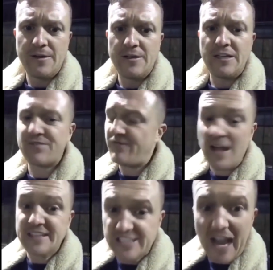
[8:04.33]
It's
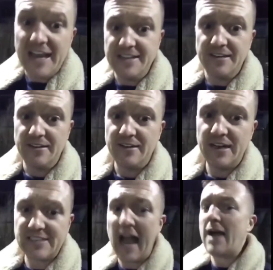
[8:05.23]
insane.
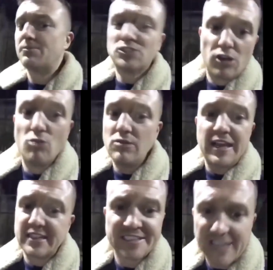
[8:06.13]
It's absolutely
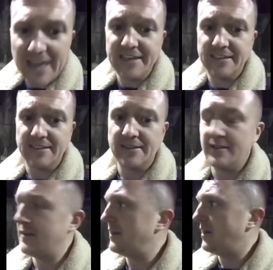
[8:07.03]
insane.
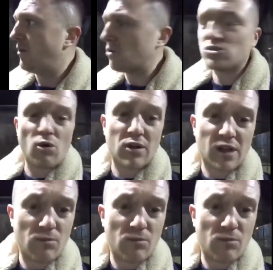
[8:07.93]
What sort of...